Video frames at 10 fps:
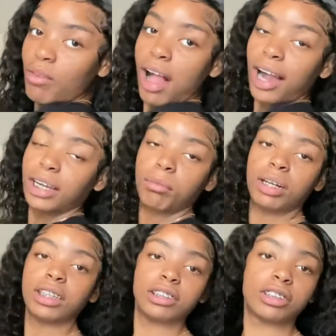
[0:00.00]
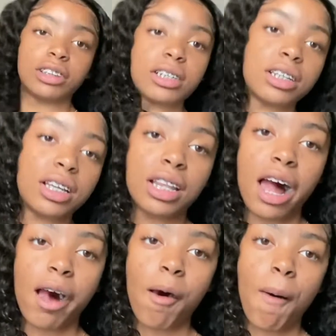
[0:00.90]
I got my nails done in
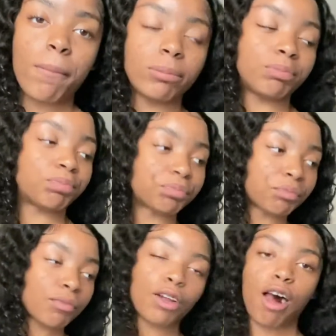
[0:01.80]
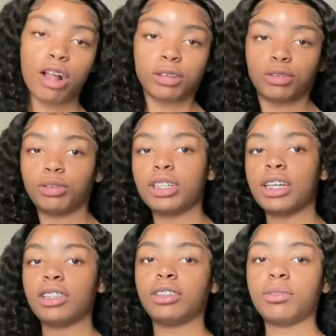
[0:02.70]
like 2
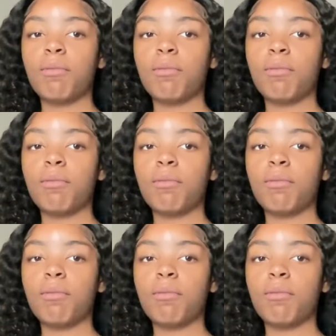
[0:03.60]
days.